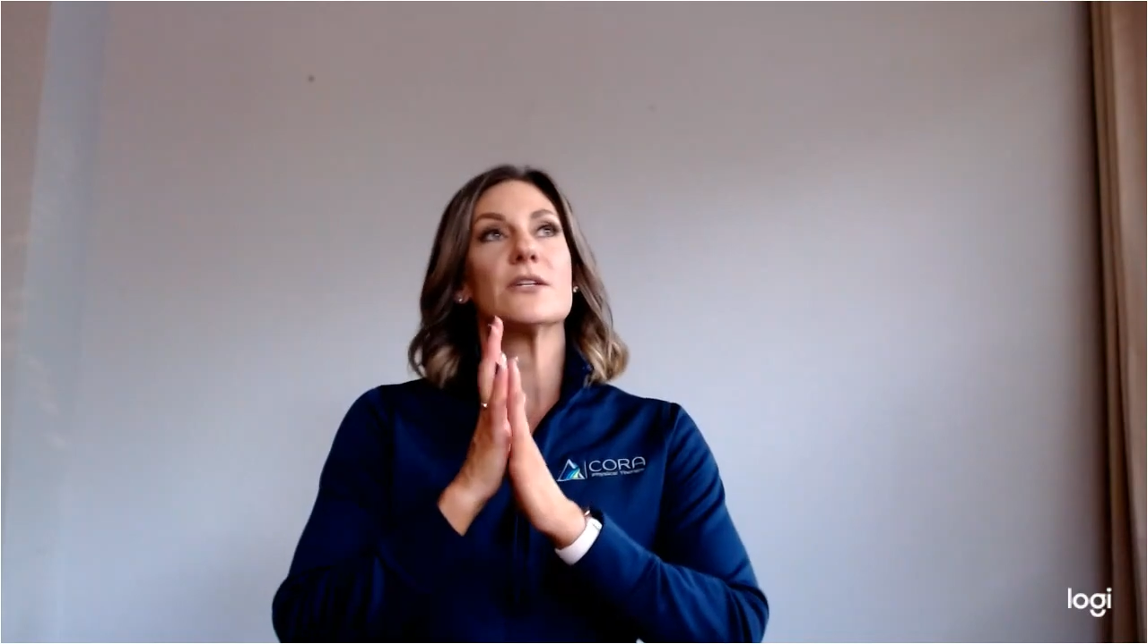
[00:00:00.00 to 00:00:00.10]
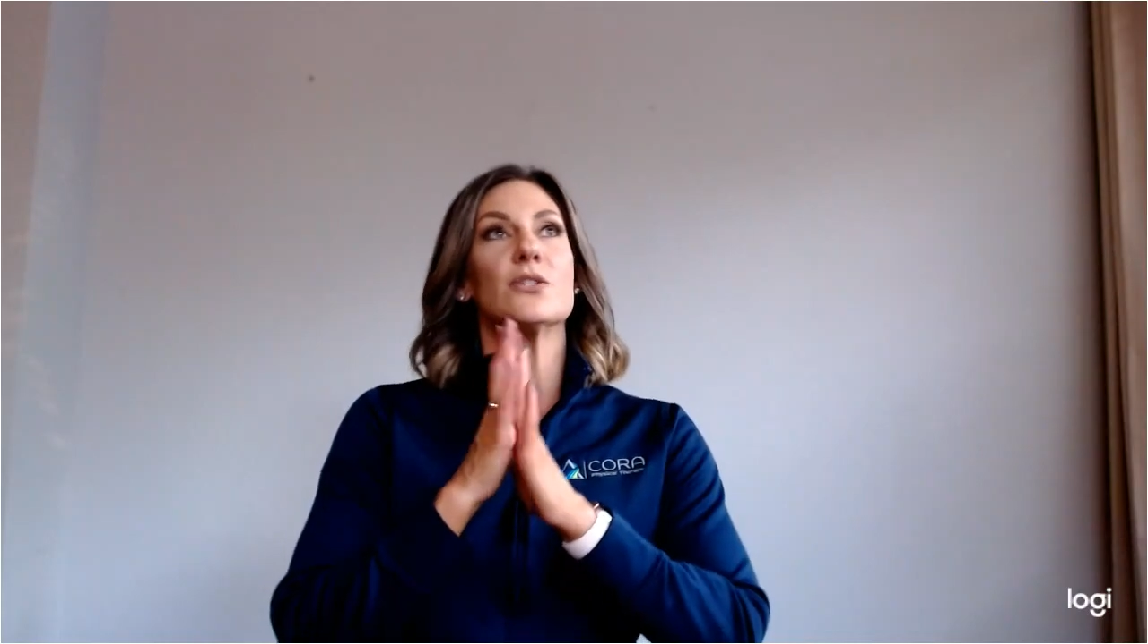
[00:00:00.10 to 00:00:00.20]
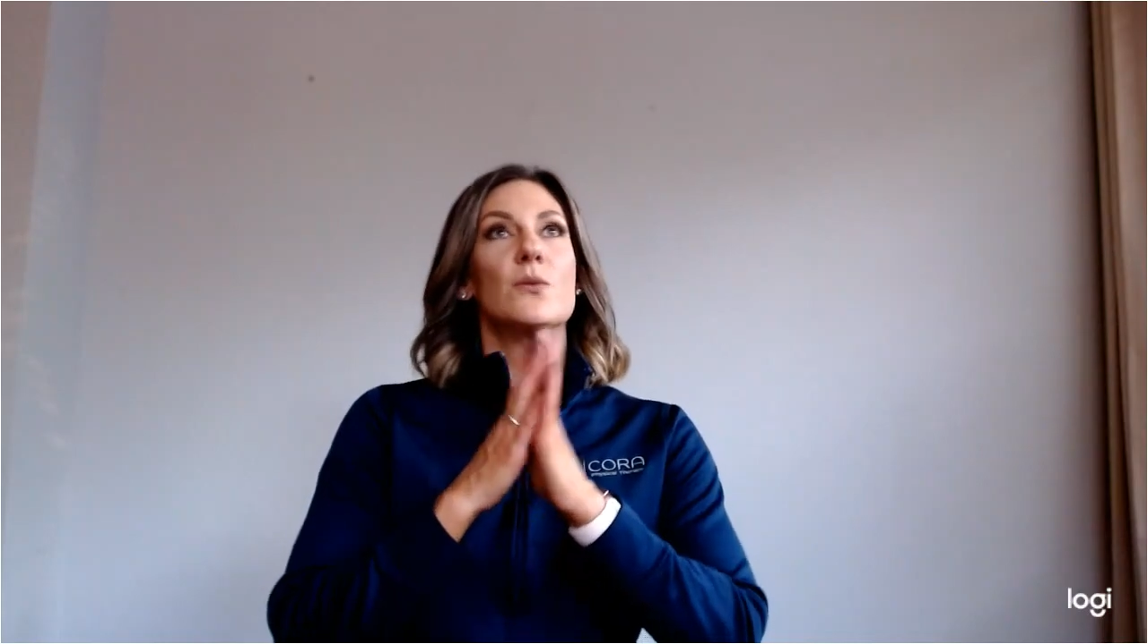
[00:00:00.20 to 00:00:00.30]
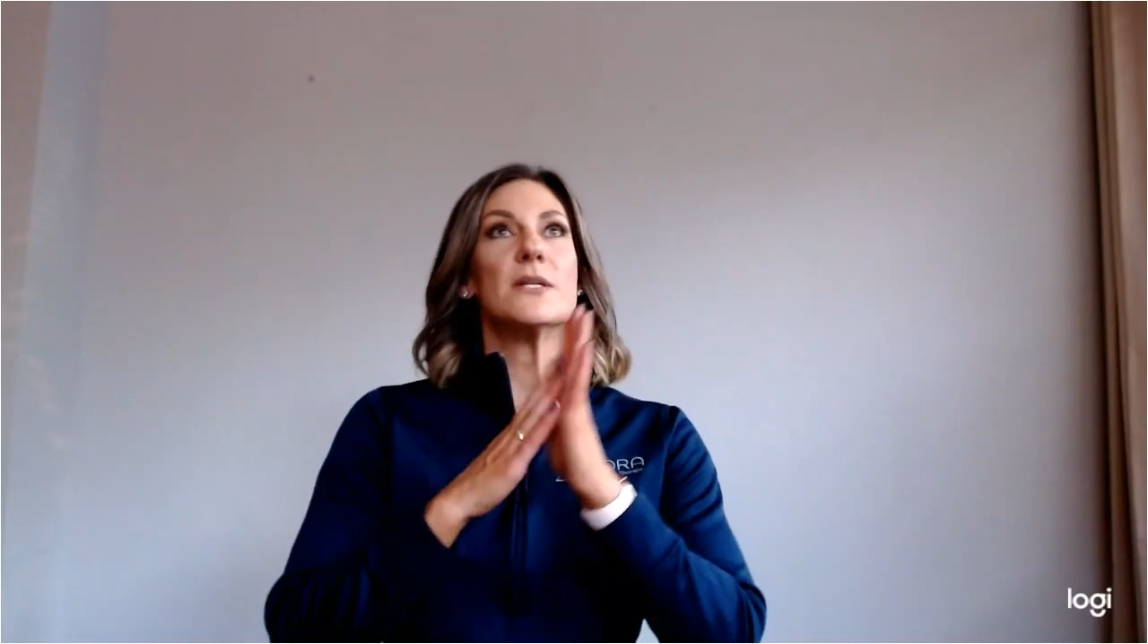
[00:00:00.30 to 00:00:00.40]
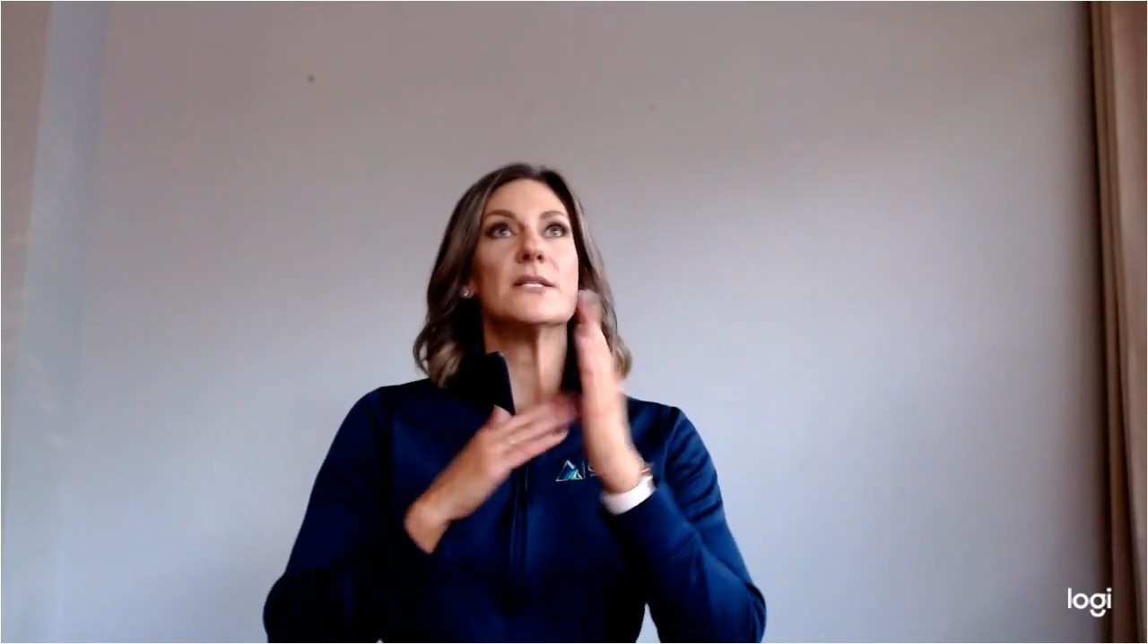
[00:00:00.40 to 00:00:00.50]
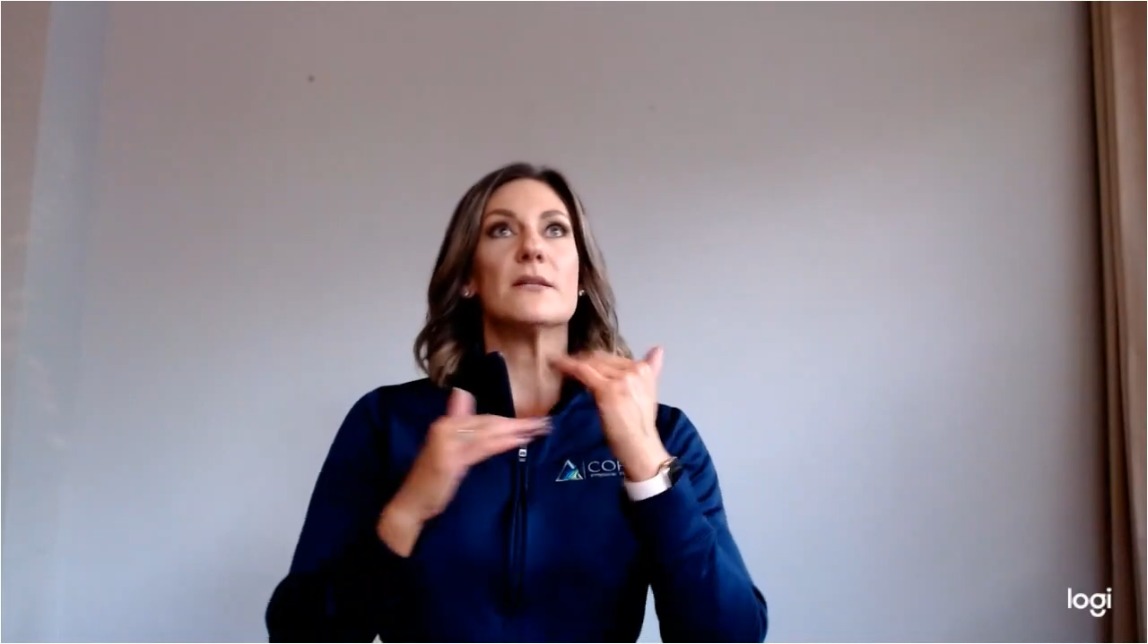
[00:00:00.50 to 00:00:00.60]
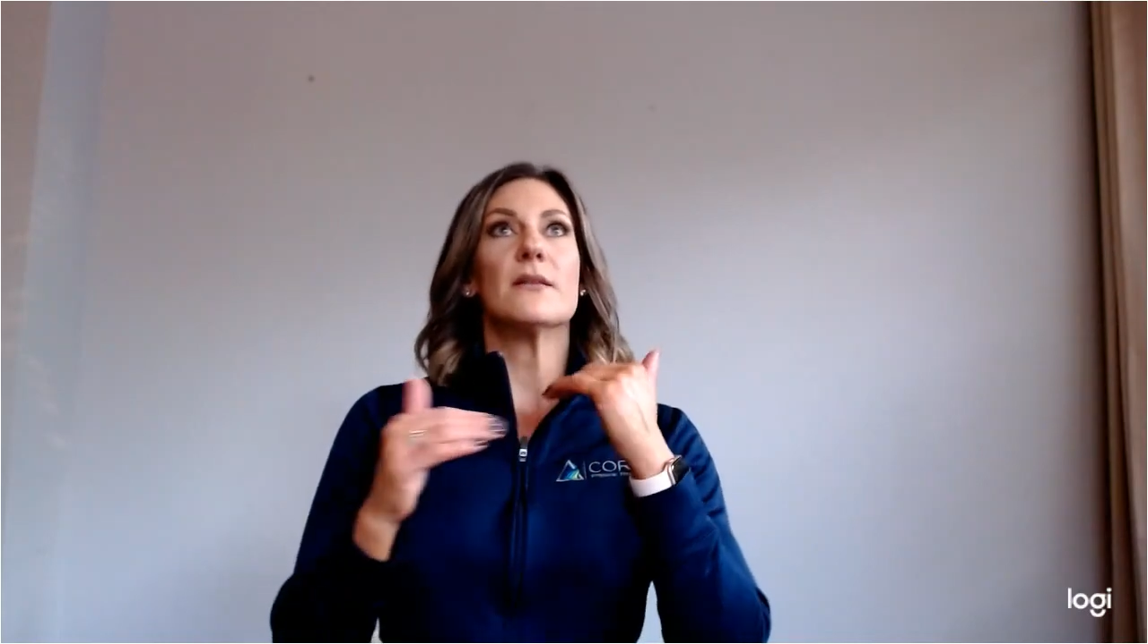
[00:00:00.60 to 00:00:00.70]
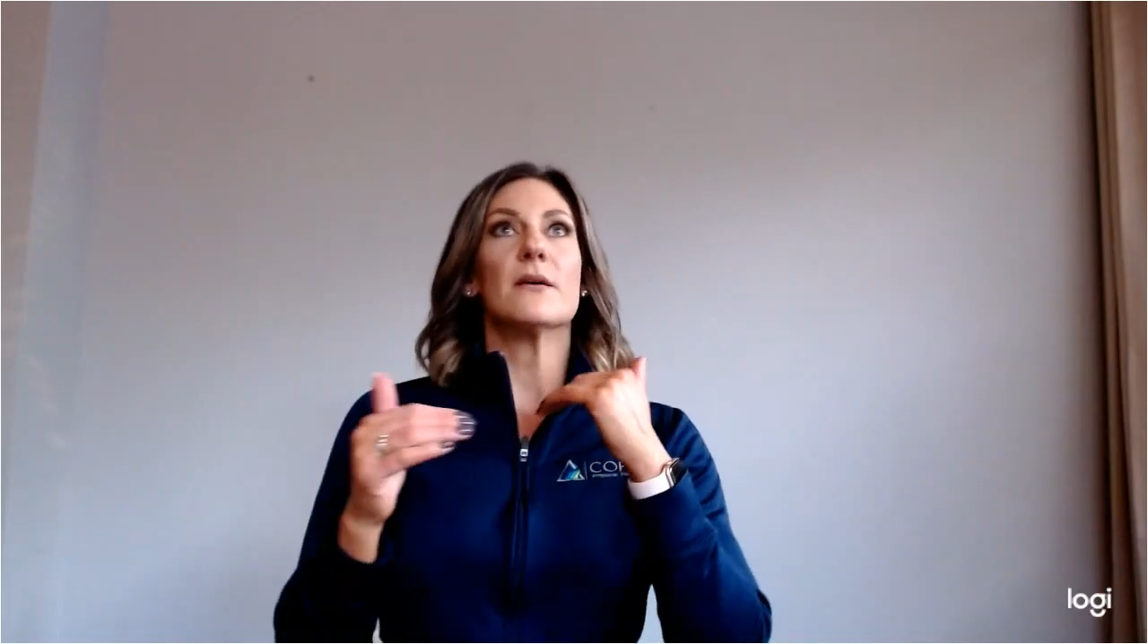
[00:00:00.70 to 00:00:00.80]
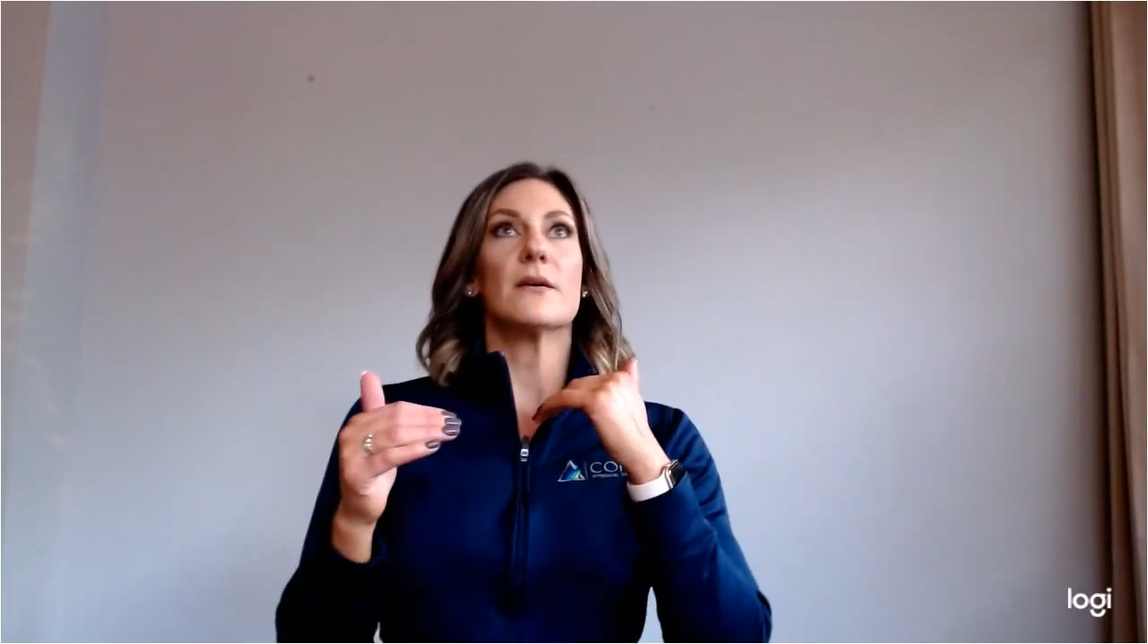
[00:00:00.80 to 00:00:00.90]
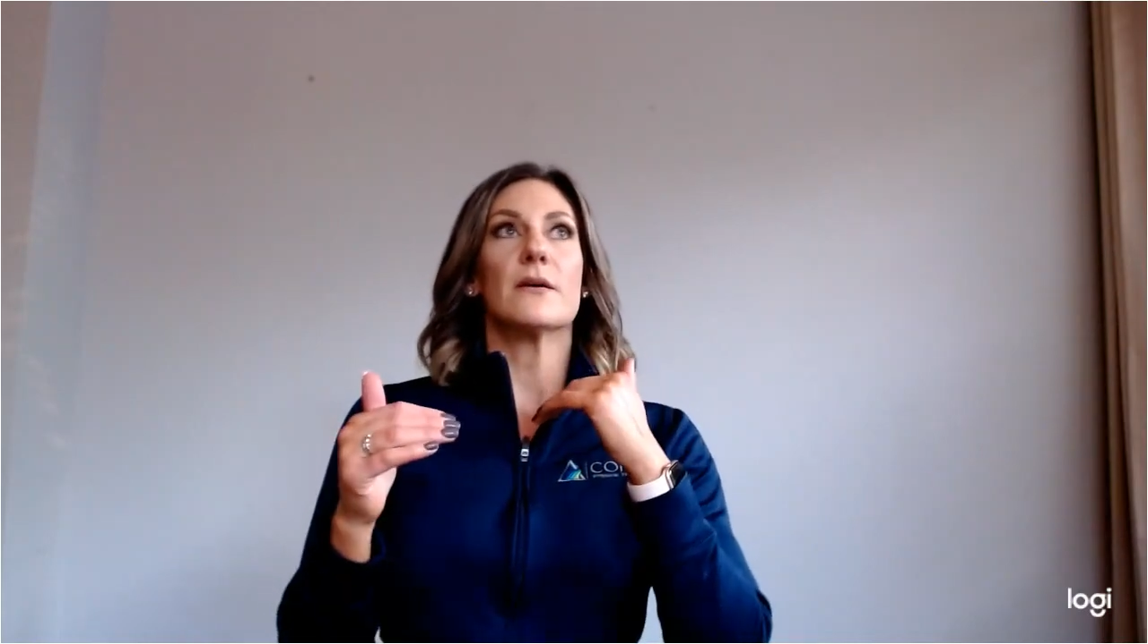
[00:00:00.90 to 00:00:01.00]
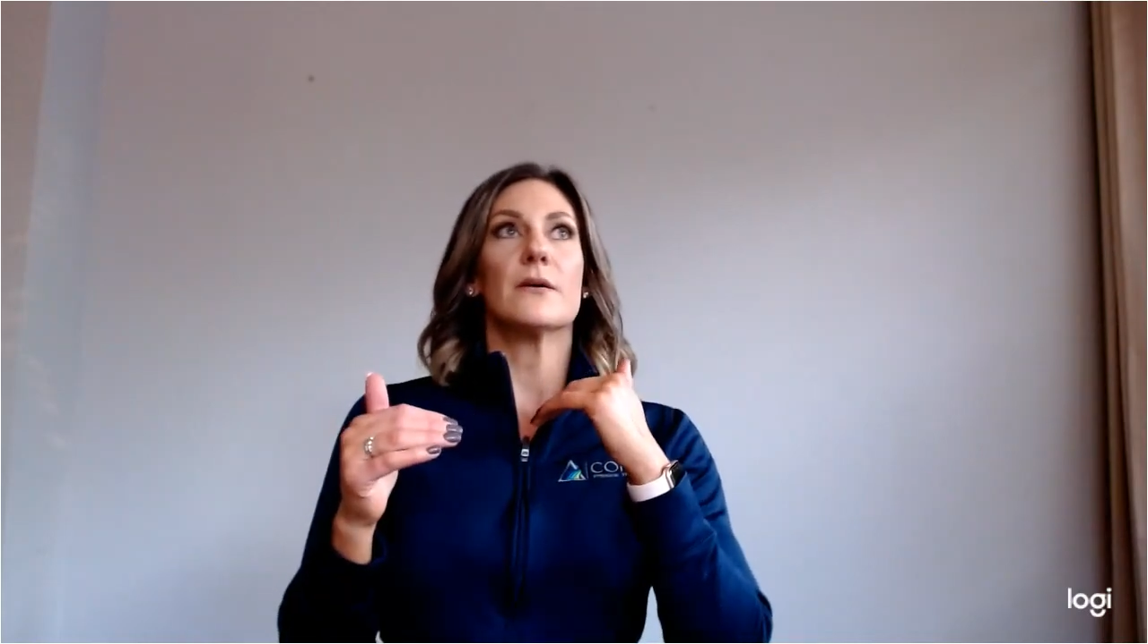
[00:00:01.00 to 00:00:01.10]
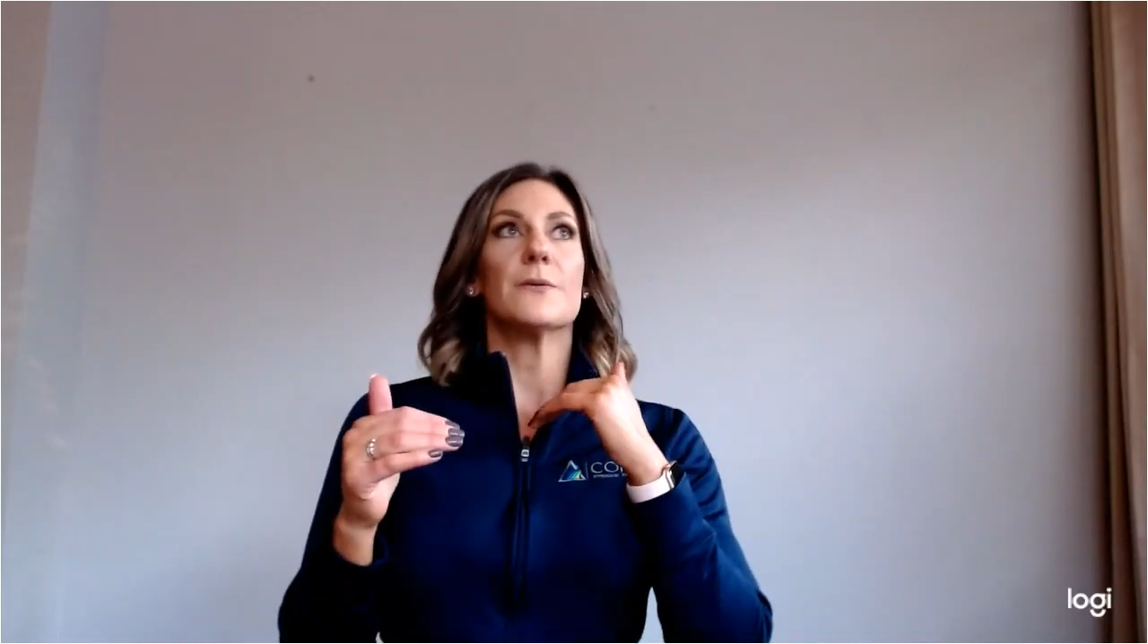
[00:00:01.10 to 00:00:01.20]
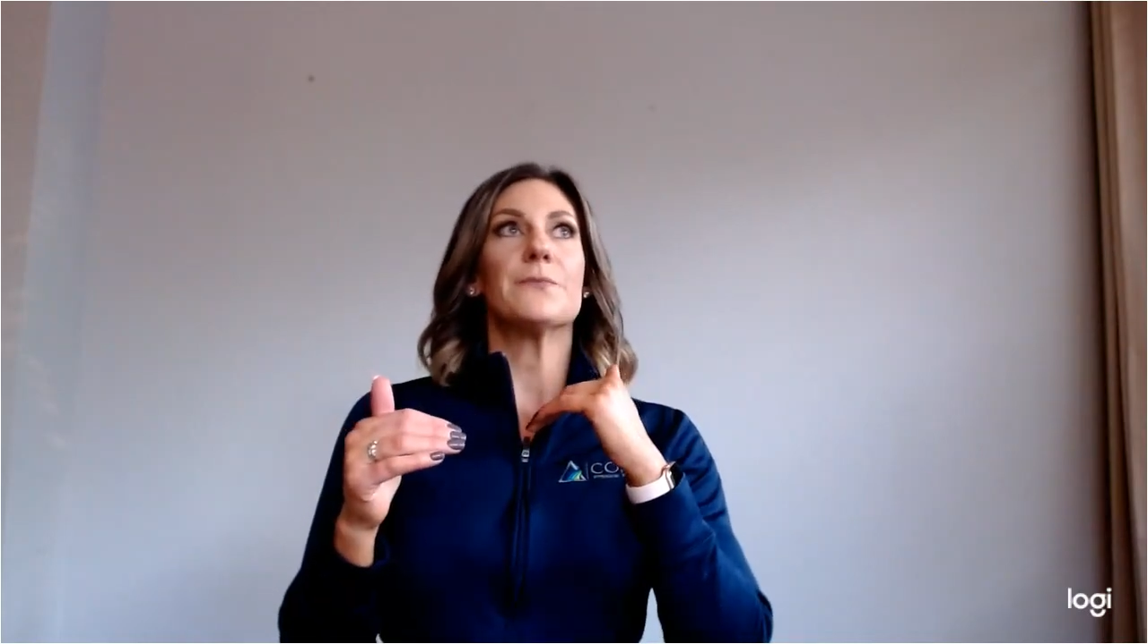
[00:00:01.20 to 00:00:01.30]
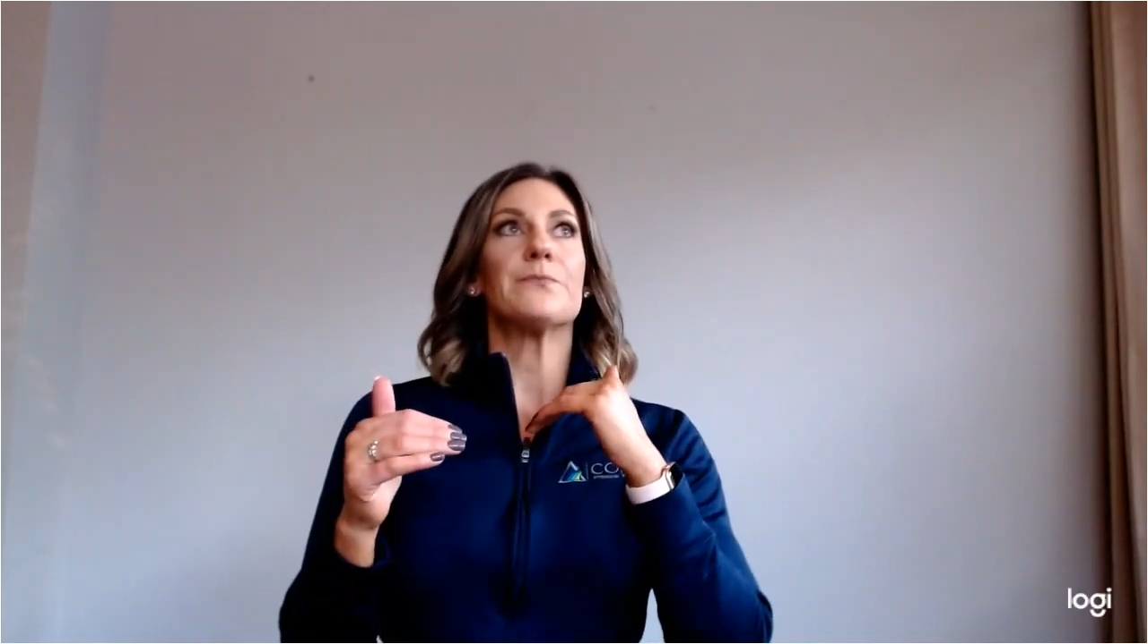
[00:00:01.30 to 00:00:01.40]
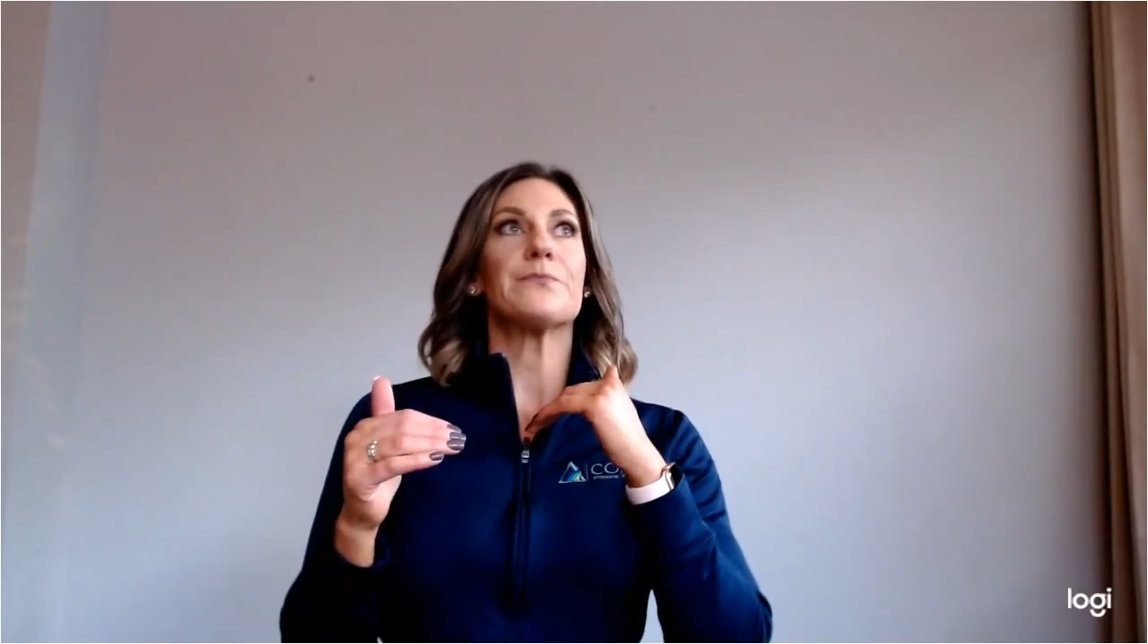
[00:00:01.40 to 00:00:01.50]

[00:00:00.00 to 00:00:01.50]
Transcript: So we did the